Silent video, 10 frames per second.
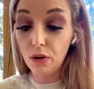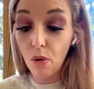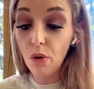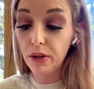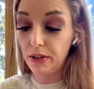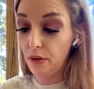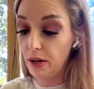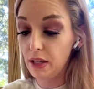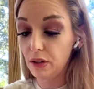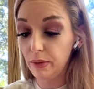do organ
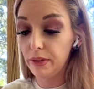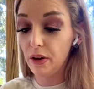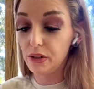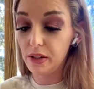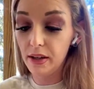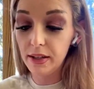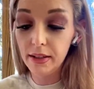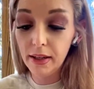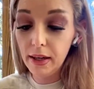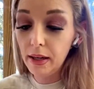donation with our son.